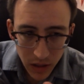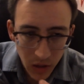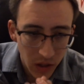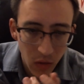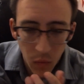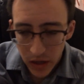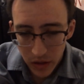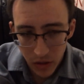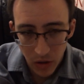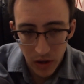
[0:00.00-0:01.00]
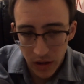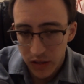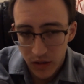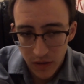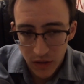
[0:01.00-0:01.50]
You need to wait a turn unless
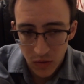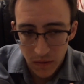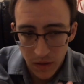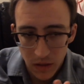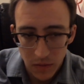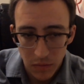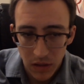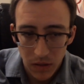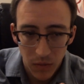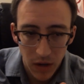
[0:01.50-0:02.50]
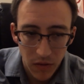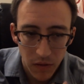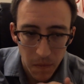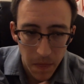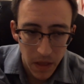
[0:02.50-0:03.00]
you give it swiftness, but whatever.
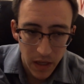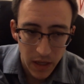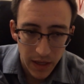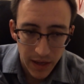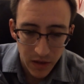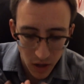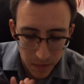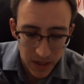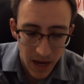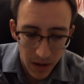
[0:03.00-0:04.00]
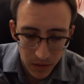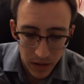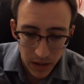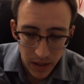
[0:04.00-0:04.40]
It drops down.